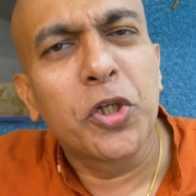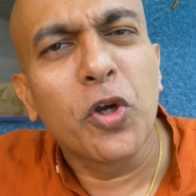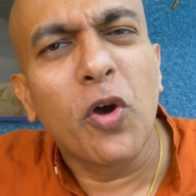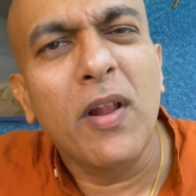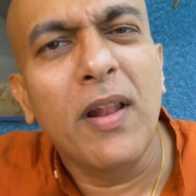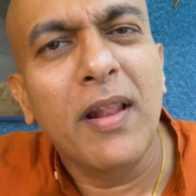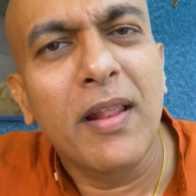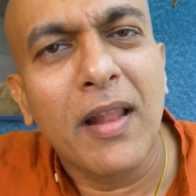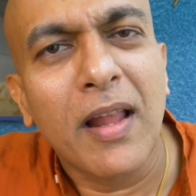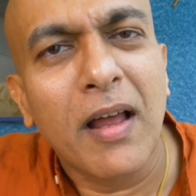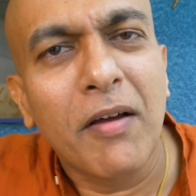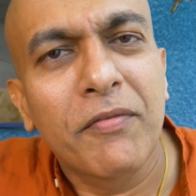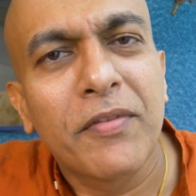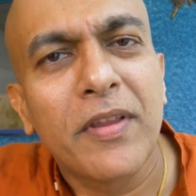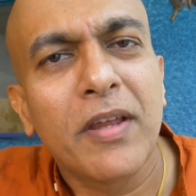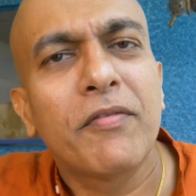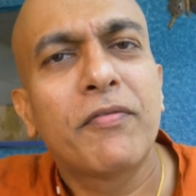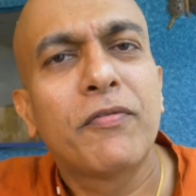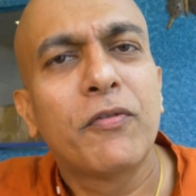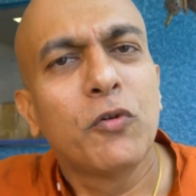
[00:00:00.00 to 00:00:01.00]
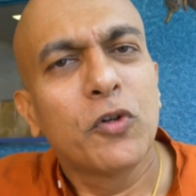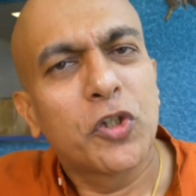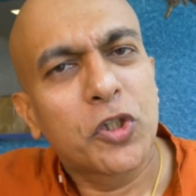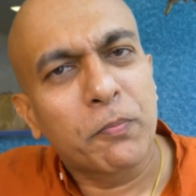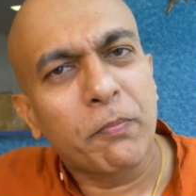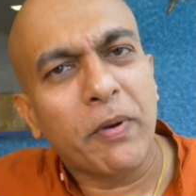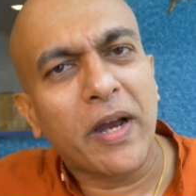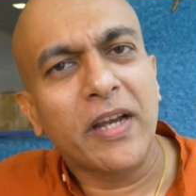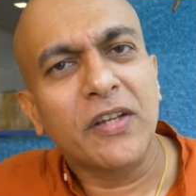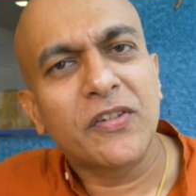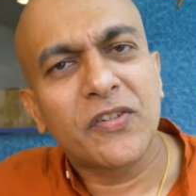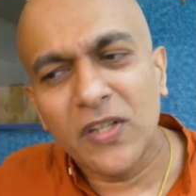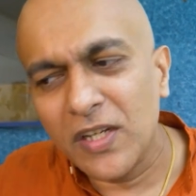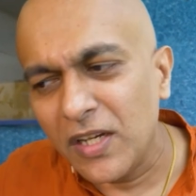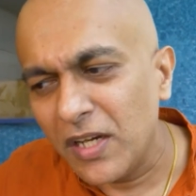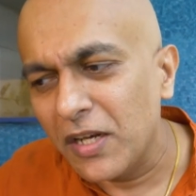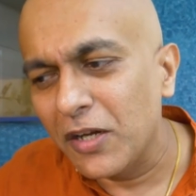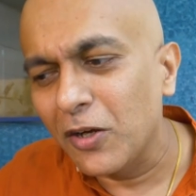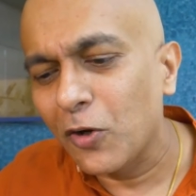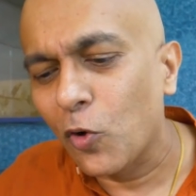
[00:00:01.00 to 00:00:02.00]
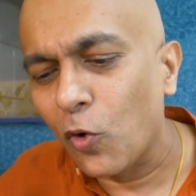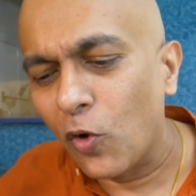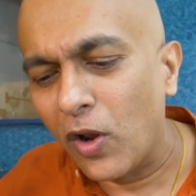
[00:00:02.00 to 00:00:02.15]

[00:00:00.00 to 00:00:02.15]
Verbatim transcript: sure love their food spicy in